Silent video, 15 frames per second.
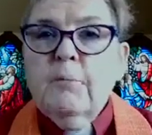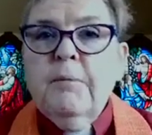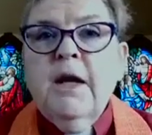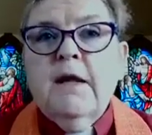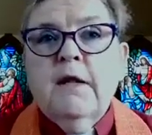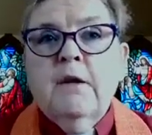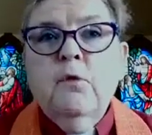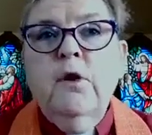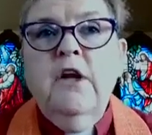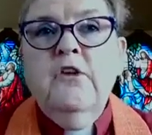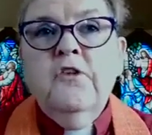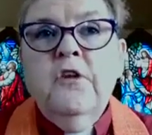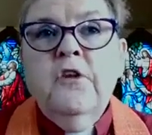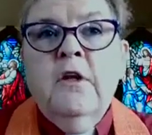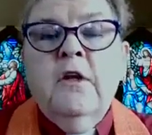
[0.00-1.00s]
But the
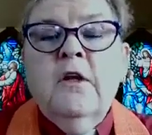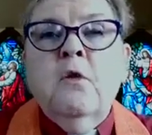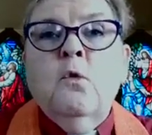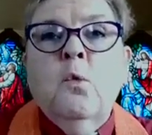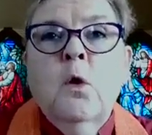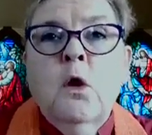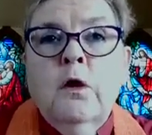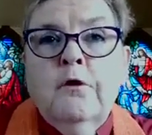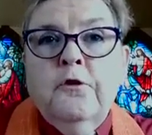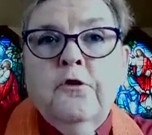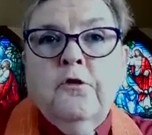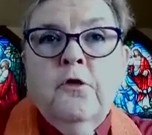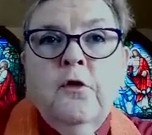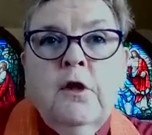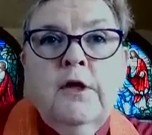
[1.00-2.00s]
reason that it
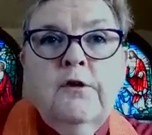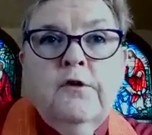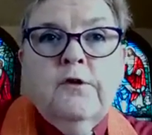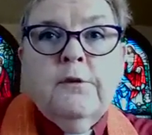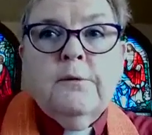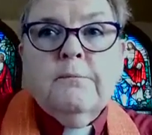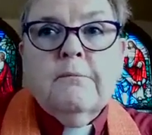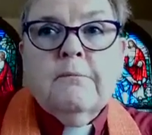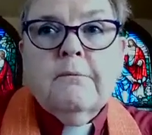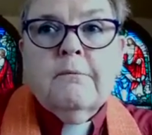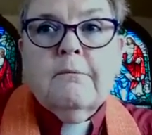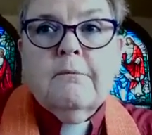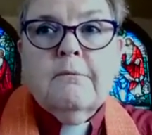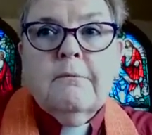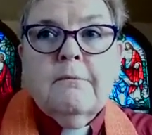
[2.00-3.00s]
works for us
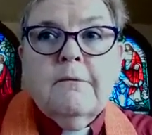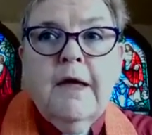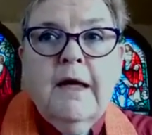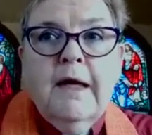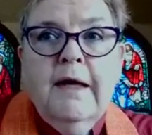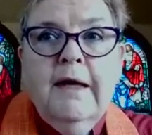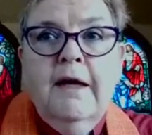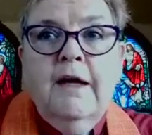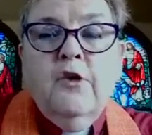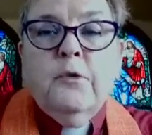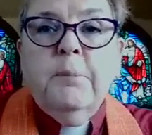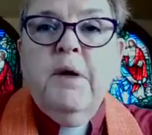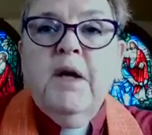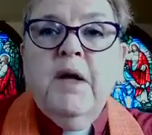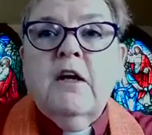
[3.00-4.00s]

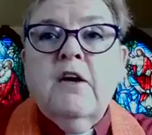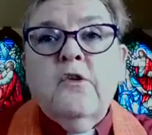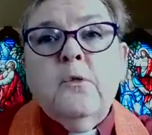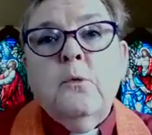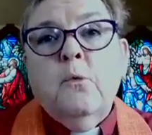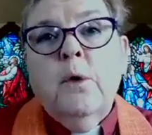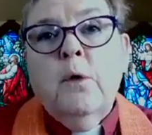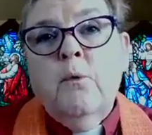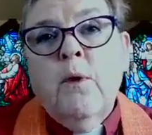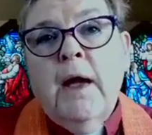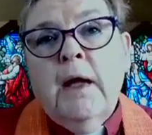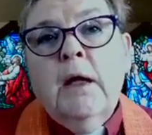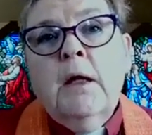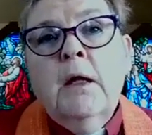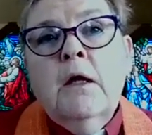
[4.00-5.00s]
is because we
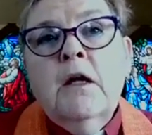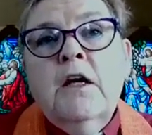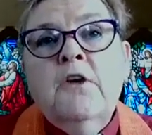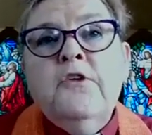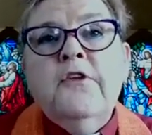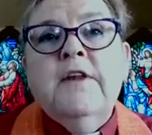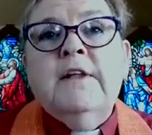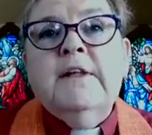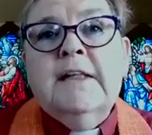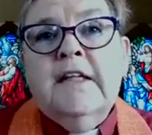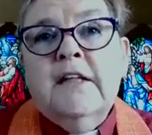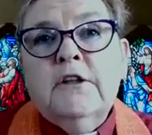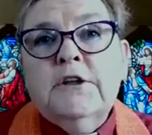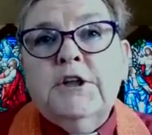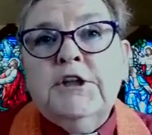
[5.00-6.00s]
recognize the
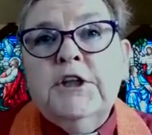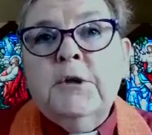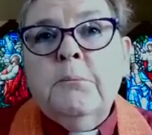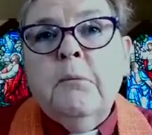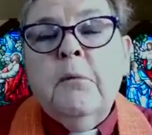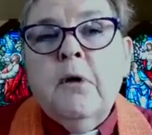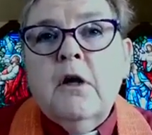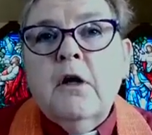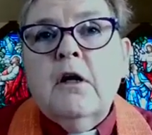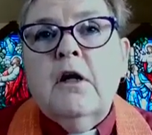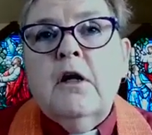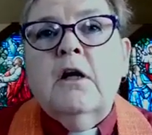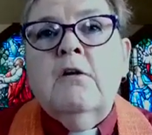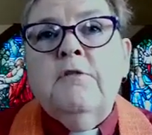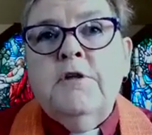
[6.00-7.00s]
leadership
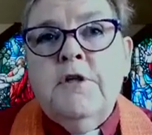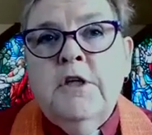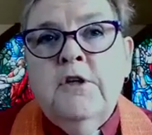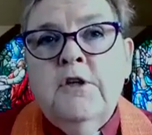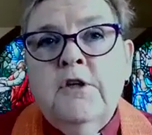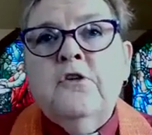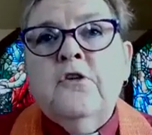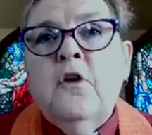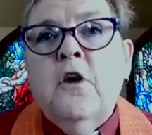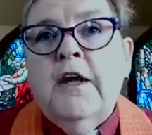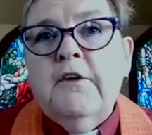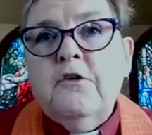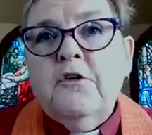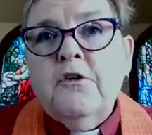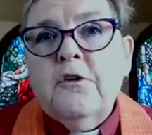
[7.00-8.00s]
of Jesus
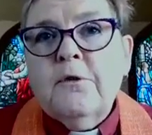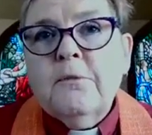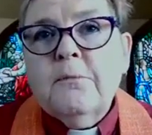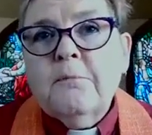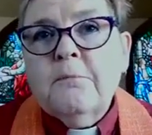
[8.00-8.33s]
Christ.